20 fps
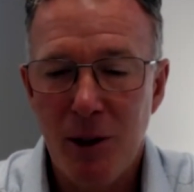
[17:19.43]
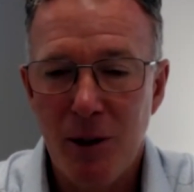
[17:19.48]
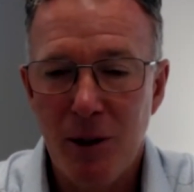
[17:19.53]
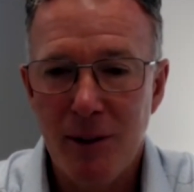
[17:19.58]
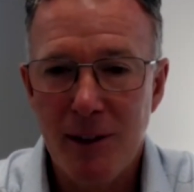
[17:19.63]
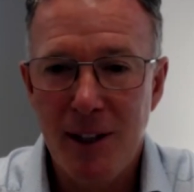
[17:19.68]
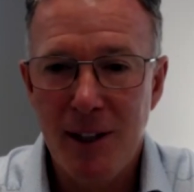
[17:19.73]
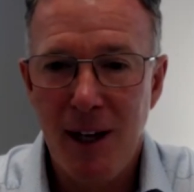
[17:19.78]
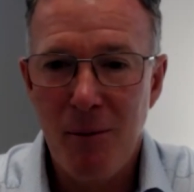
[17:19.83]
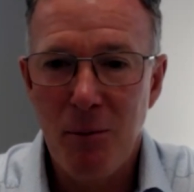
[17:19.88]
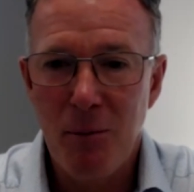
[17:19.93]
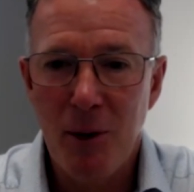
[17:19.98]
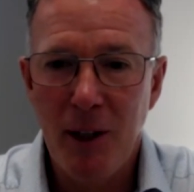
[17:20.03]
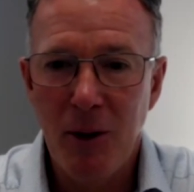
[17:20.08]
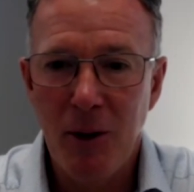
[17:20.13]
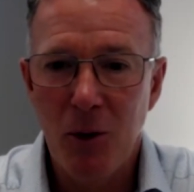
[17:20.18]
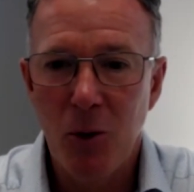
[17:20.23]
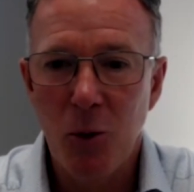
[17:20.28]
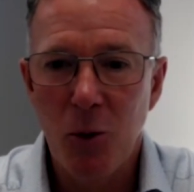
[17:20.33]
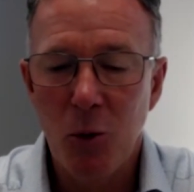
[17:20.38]
It's
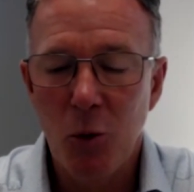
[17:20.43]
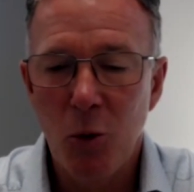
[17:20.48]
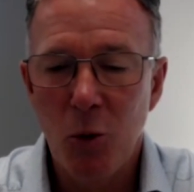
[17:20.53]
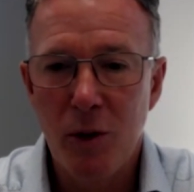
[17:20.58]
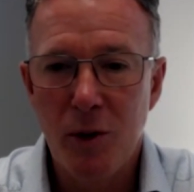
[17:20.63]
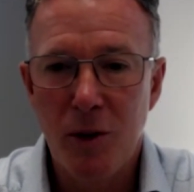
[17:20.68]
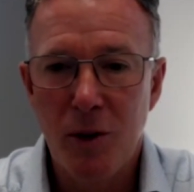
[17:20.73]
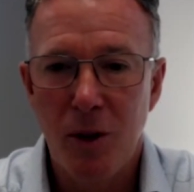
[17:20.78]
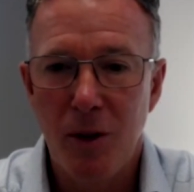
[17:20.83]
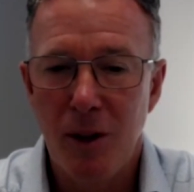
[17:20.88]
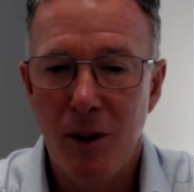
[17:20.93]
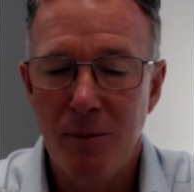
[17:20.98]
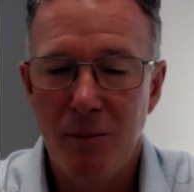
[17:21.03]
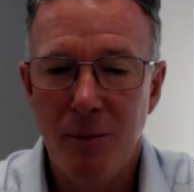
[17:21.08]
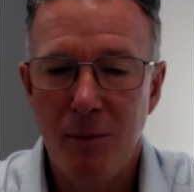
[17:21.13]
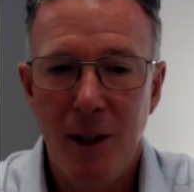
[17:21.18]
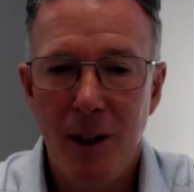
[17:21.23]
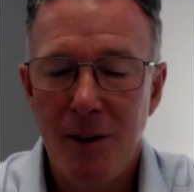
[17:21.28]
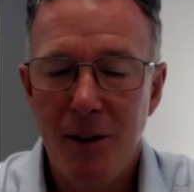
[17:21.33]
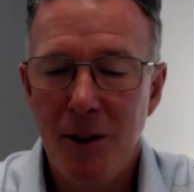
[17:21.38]
happening all the time.
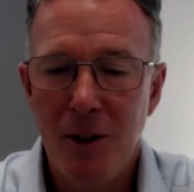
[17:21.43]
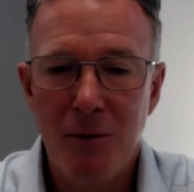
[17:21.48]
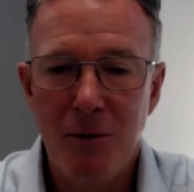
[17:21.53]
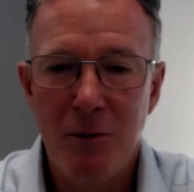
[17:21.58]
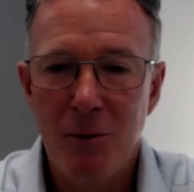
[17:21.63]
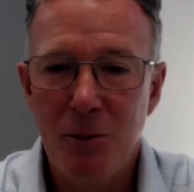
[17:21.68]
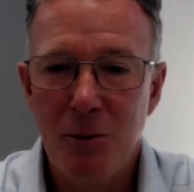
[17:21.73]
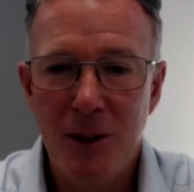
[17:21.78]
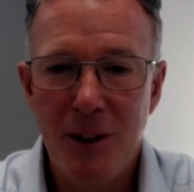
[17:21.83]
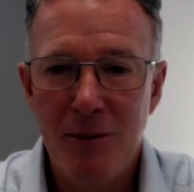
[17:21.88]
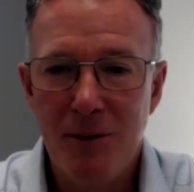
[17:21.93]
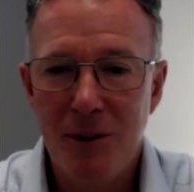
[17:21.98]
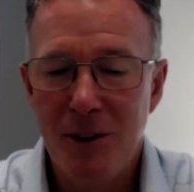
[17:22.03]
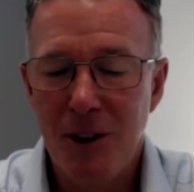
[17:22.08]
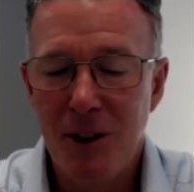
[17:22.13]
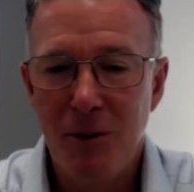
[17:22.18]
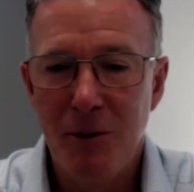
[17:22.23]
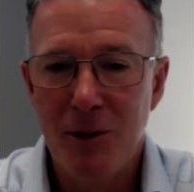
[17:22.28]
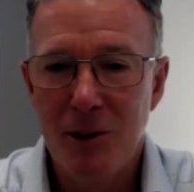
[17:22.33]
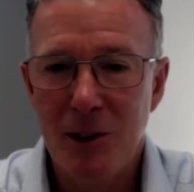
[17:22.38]
No one would even
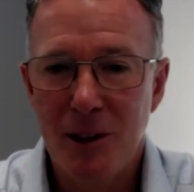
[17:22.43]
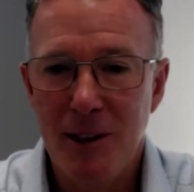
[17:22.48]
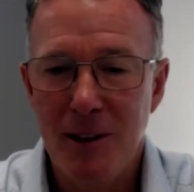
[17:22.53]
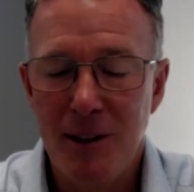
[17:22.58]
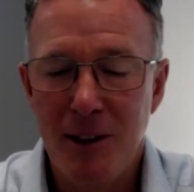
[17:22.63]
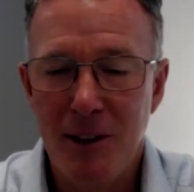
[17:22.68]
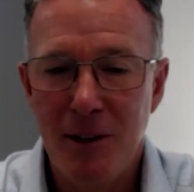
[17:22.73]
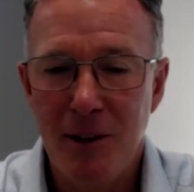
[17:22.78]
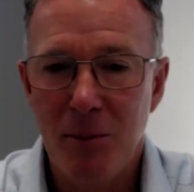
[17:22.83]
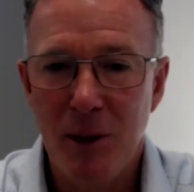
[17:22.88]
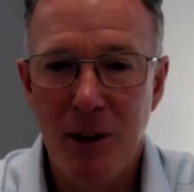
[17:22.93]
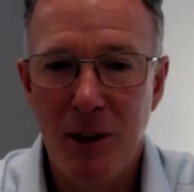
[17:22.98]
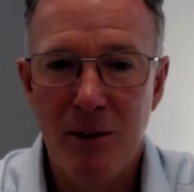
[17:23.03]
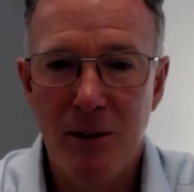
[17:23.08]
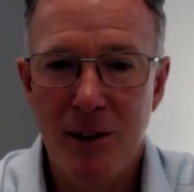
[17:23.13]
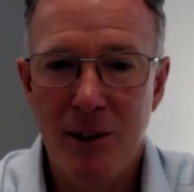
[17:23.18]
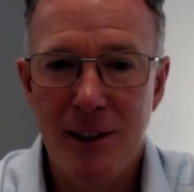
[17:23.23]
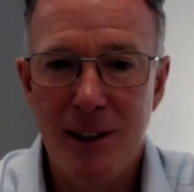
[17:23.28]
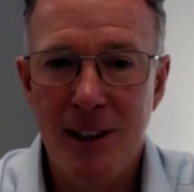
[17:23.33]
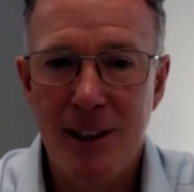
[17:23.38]
know it's lithium, because
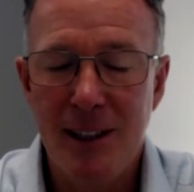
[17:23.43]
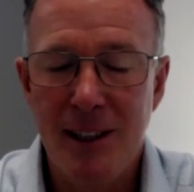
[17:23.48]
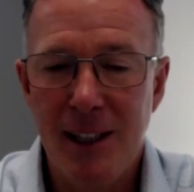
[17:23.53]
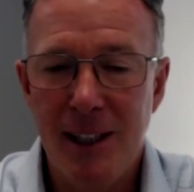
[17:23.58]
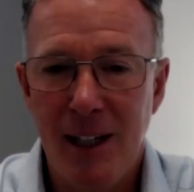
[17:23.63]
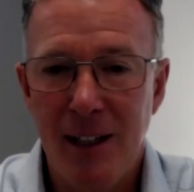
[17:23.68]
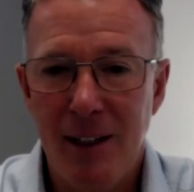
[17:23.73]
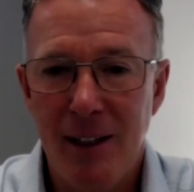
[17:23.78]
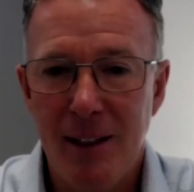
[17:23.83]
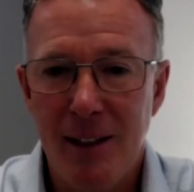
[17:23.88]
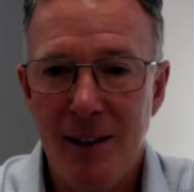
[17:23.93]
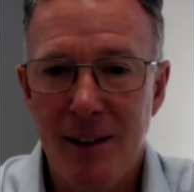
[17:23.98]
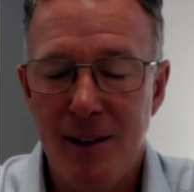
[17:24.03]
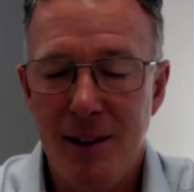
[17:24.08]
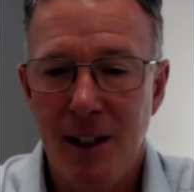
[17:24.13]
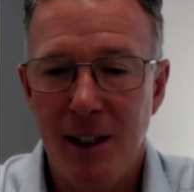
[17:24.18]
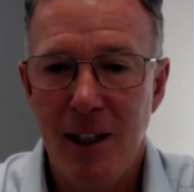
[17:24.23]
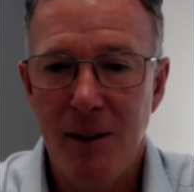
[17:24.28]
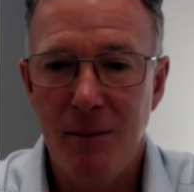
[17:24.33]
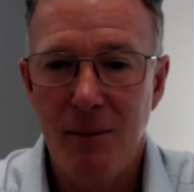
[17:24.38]
it's exactly the
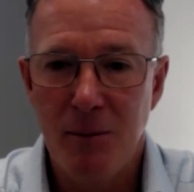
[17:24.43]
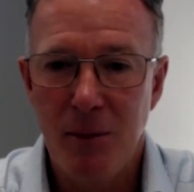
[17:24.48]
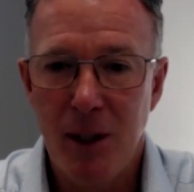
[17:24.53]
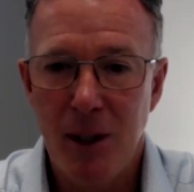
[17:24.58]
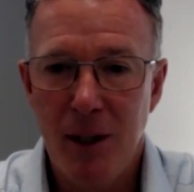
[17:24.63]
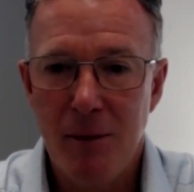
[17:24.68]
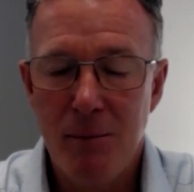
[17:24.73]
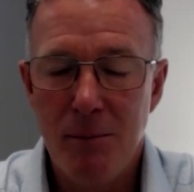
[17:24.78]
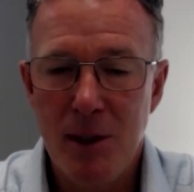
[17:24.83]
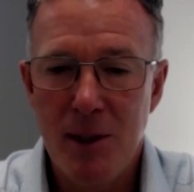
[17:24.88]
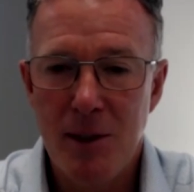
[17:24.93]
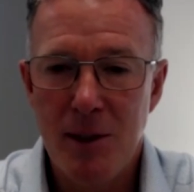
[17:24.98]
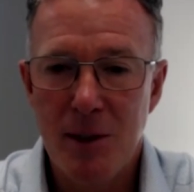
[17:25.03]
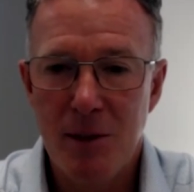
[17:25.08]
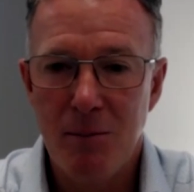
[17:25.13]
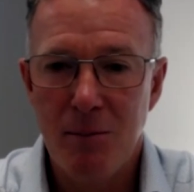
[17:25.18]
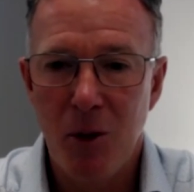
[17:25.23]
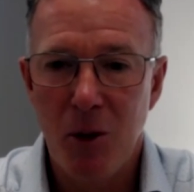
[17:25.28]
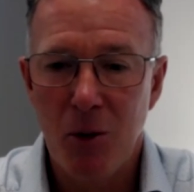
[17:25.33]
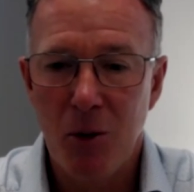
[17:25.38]
same business
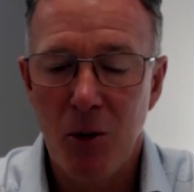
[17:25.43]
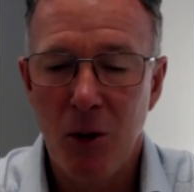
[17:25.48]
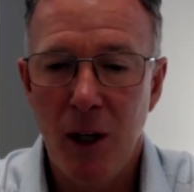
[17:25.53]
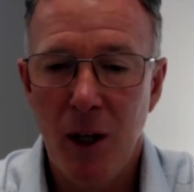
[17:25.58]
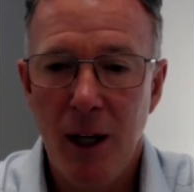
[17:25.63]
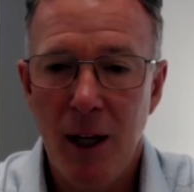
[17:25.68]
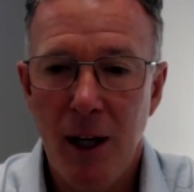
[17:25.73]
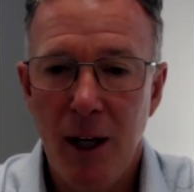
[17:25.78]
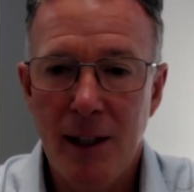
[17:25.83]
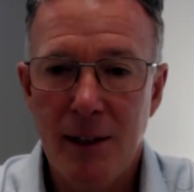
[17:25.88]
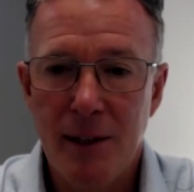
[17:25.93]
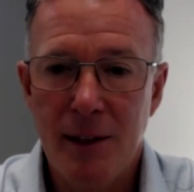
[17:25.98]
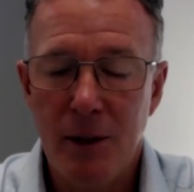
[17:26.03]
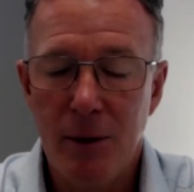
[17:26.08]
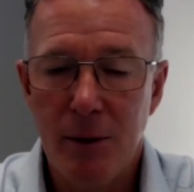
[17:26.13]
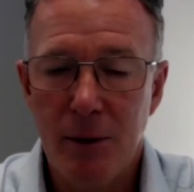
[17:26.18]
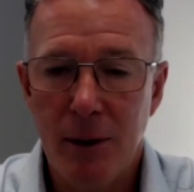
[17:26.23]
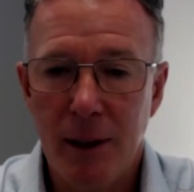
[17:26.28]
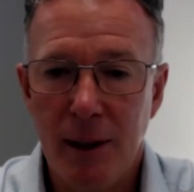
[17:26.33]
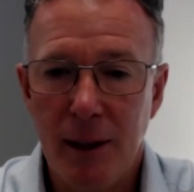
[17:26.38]
model as the
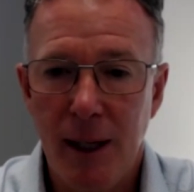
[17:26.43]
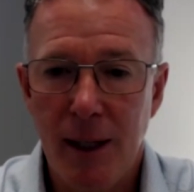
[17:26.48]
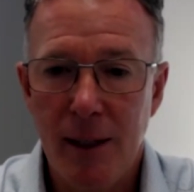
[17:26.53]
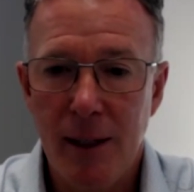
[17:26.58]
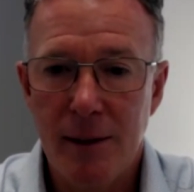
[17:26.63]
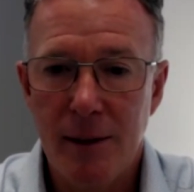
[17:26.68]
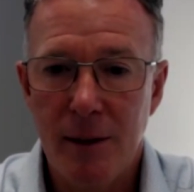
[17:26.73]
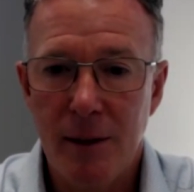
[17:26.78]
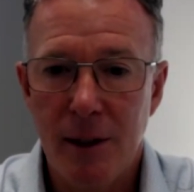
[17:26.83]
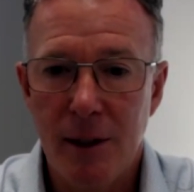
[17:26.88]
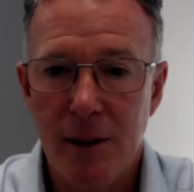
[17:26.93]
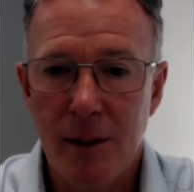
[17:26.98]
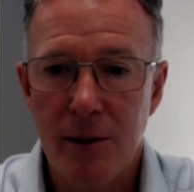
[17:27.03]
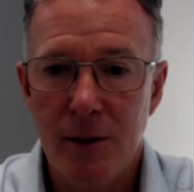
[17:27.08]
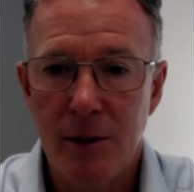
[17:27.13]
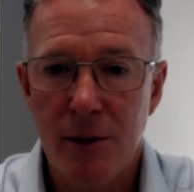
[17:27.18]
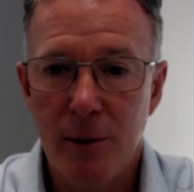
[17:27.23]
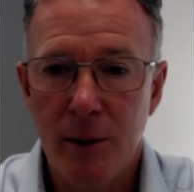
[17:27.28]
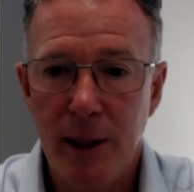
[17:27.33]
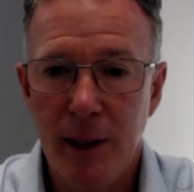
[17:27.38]
oil and gas guys are
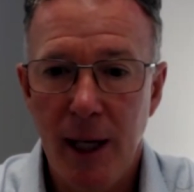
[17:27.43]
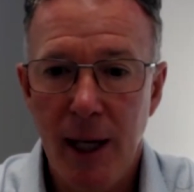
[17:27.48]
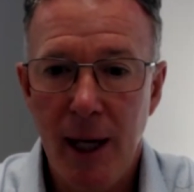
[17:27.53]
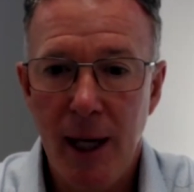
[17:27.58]
doing.